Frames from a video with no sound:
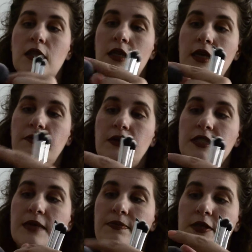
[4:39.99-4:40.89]
like for
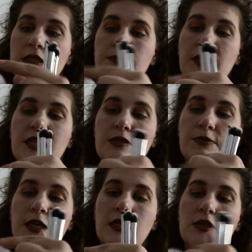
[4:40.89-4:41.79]
example this blush
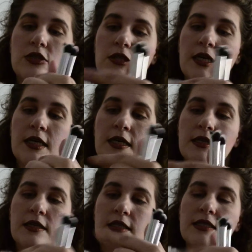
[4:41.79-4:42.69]
brush,
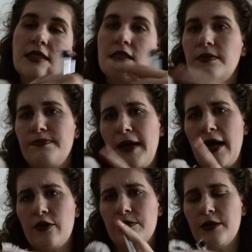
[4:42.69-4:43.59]
and this is a
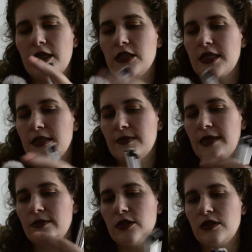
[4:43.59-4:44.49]
powder brush. I
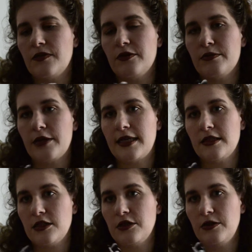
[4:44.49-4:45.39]
sometimes use it for
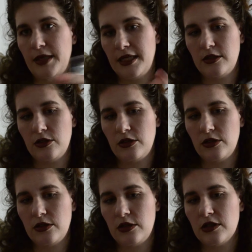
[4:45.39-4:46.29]
bronzer, but I do
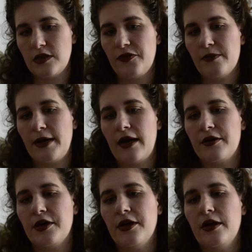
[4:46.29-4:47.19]
use it for
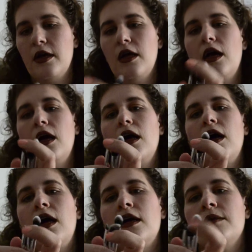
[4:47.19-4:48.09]
powder.
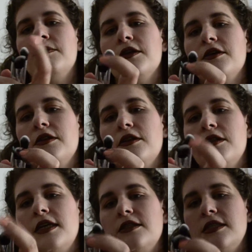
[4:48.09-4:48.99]

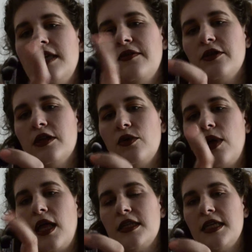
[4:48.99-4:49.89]
They just have good
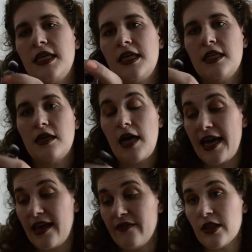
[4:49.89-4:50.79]
quality. I
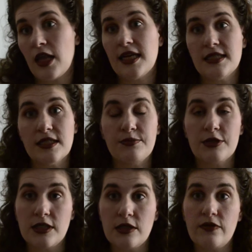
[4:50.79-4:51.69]
haven't lost a
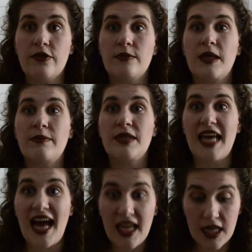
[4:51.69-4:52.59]
bristle from them
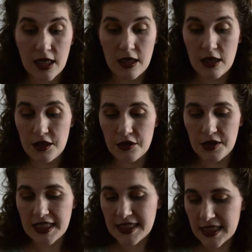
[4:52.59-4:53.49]
yet. They're
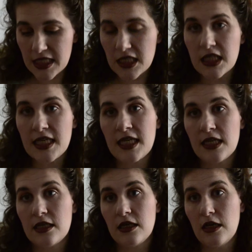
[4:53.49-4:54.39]
easy to
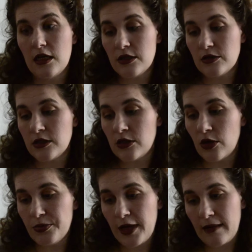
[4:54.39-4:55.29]
clean. There's
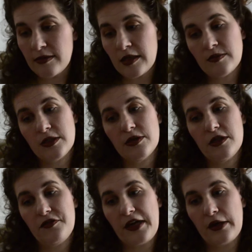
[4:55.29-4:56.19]
no problems with
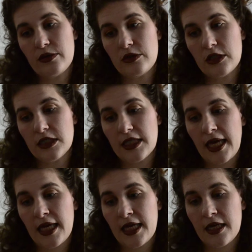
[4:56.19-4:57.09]
the ferrules,
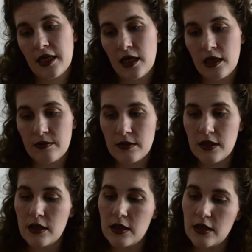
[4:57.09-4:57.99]
and
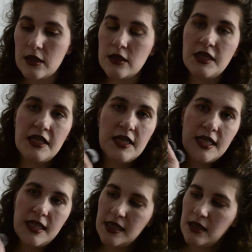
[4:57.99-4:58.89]
they
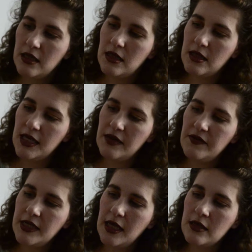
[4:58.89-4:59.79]

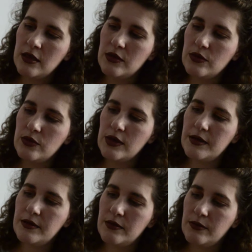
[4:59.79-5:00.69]
even tell you
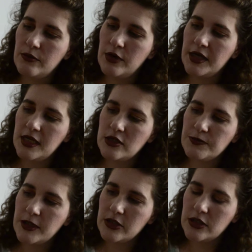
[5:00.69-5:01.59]
what what each
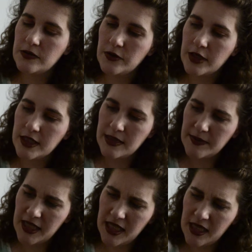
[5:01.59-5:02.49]
brush is for,
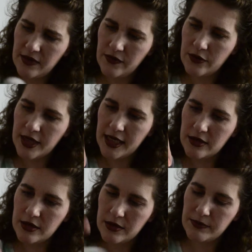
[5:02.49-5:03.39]
except I think I've worn
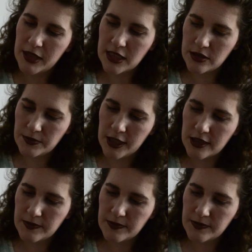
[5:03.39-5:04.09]
out the blush brush,